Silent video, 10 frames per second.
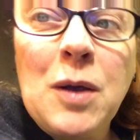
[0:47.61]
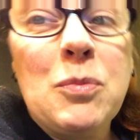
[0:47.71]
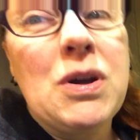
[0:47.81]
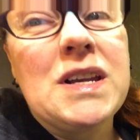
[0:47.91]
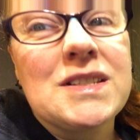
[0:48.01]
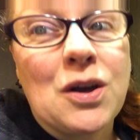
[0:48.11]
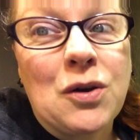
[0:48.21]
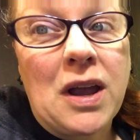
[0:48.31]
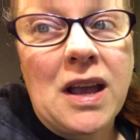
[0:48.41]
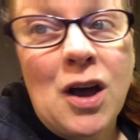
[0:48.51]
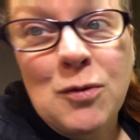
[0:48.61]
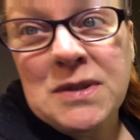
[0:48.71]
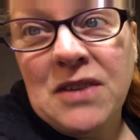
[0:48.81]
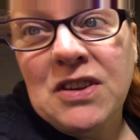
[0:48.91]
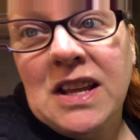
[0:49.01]
Pre-soaking helps
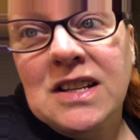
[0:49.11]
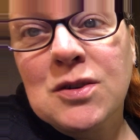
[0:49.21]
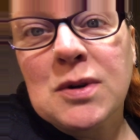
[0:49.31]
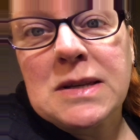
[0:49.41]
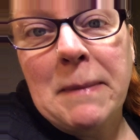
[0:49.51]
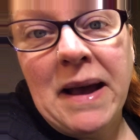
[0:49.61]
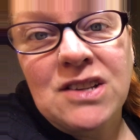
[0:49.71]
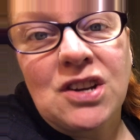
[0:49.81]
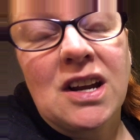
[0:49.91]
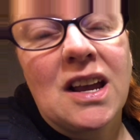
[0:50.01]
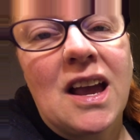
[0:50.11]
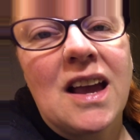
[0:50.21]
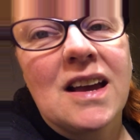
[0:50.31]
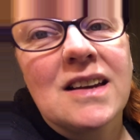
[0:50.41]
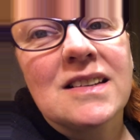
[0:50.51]
everything do its magic,
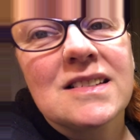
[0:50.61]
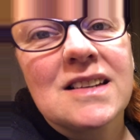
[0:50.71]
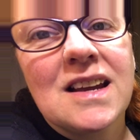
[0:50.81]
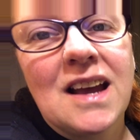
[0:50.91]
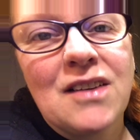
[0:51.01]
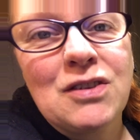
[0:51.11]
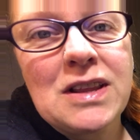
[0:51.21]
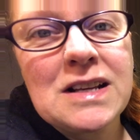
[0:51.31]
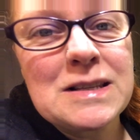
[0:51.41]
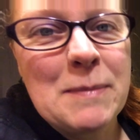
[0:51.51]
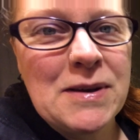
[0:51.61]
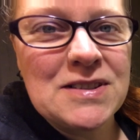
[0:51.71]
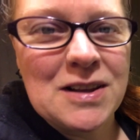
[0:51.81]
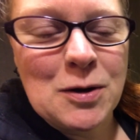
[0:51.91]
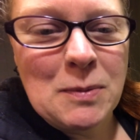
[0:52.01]
and everything smells a
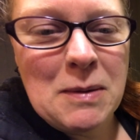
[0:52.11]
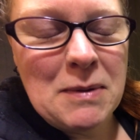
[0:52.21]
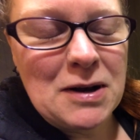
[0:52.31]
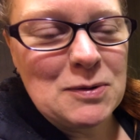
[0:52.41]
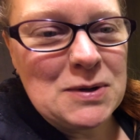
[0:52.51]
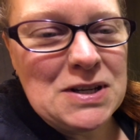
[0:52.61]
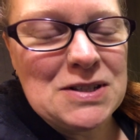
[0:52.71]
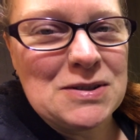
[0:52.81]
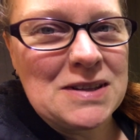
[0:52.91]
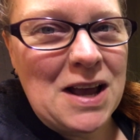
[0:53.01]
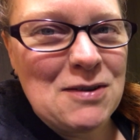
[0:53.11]
little bit better when you do it that